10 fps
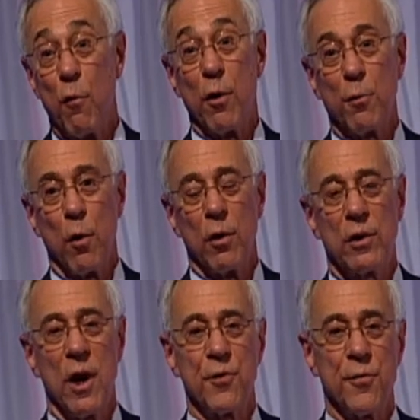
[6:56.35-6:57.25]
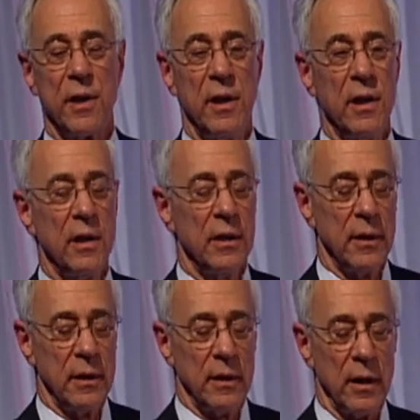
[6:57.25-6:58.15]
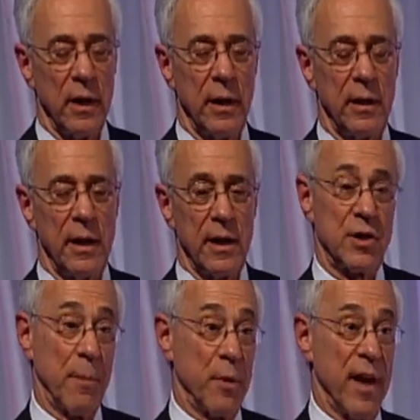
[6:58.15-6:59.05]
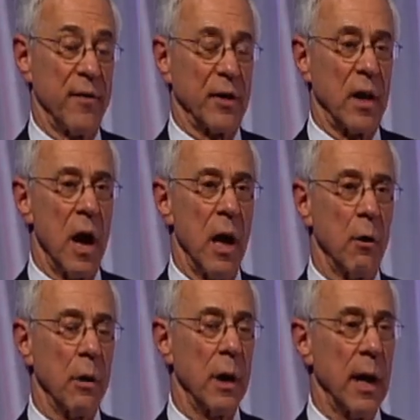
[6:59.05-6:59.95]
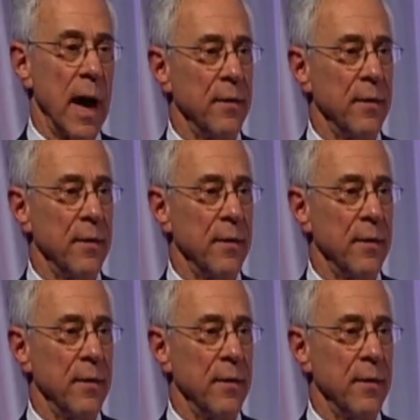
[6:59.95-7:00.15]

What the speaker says: fourth world country, except without the cholera.